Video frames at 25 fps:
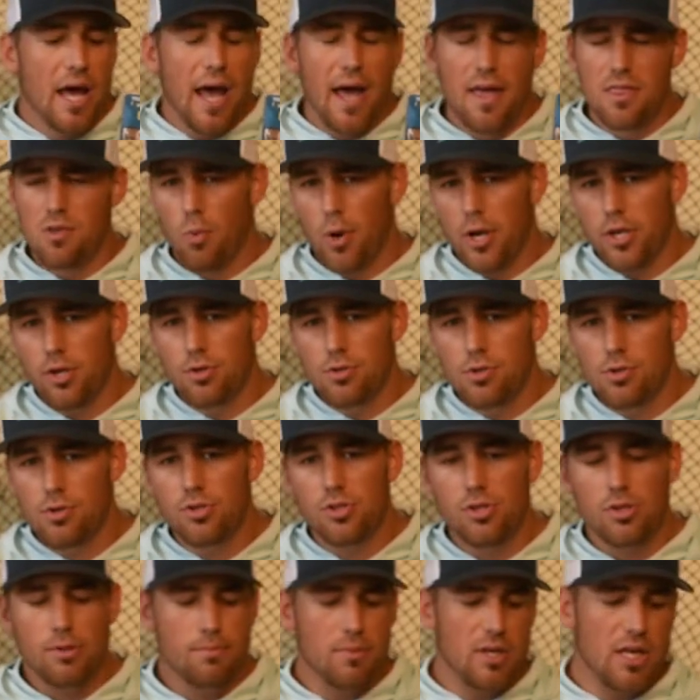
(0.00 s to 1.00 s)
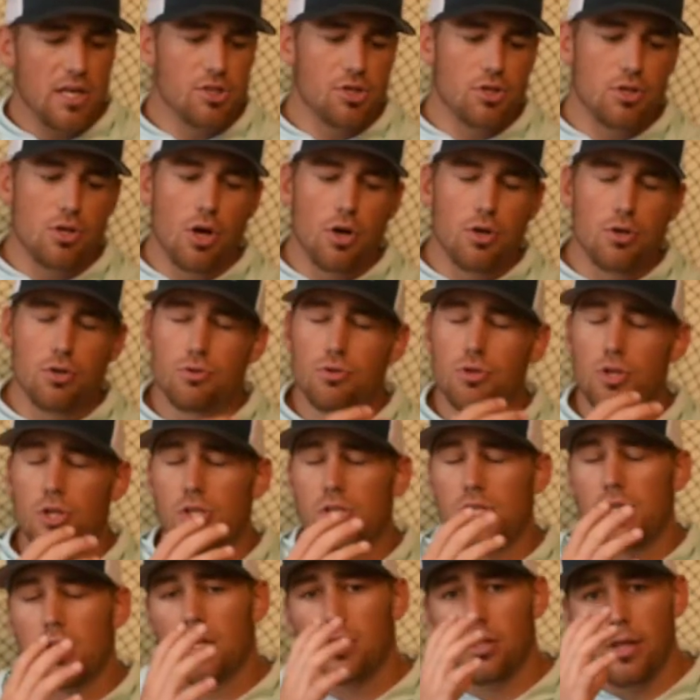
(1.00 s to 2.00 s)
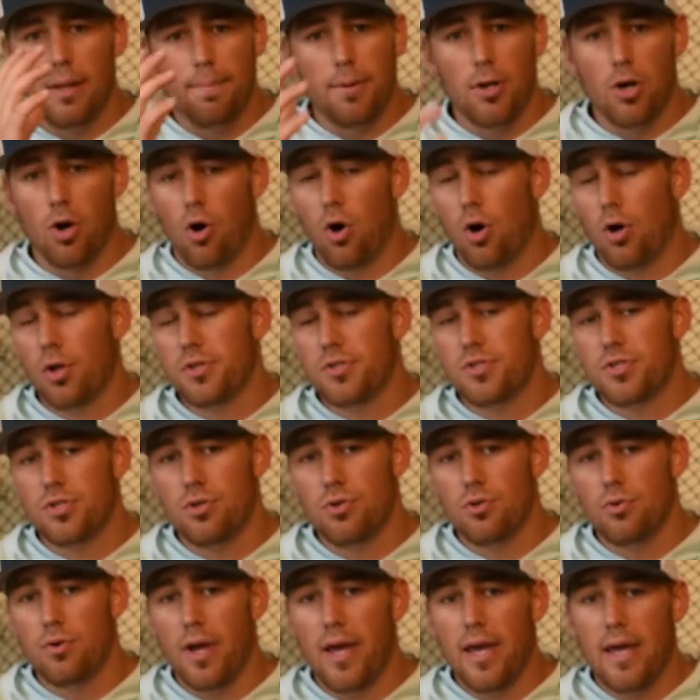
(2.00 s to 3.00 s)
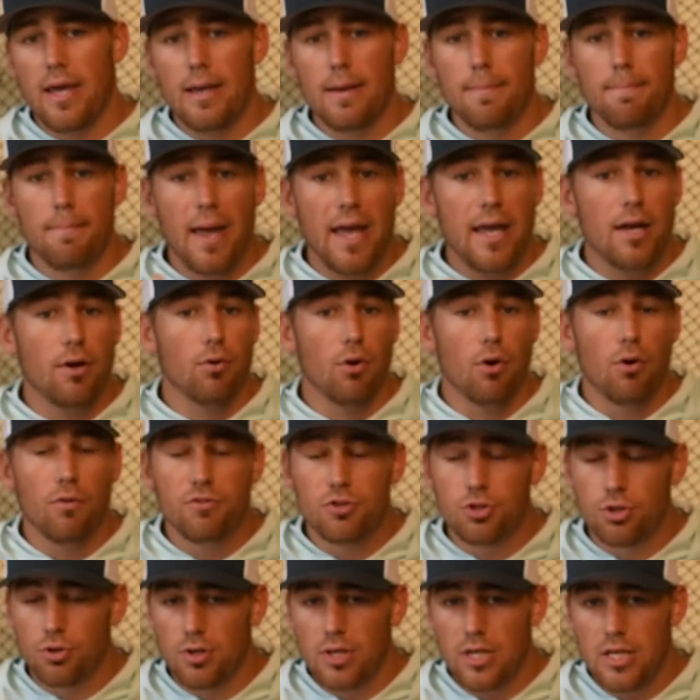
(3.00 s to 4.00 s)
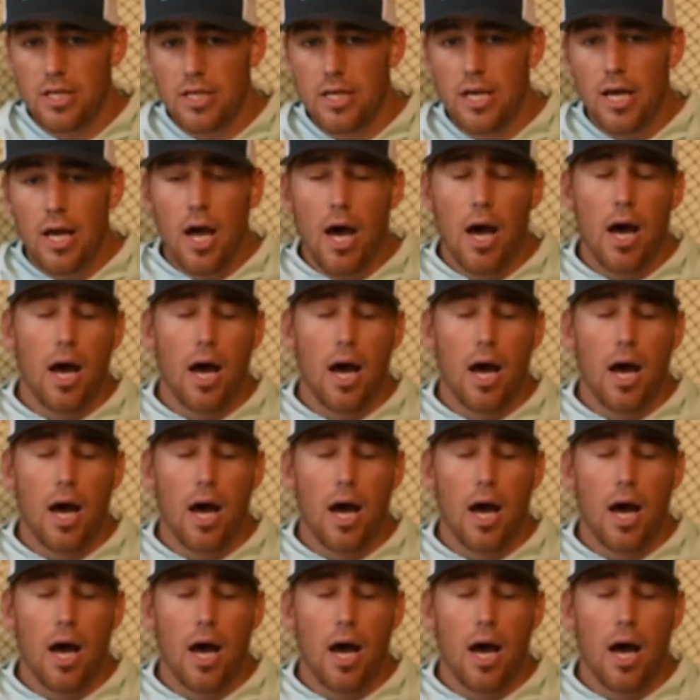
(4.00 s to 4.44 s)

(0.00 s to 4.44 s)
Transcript: And the way you use them is, you know, you just clip it onto a mangrove tree,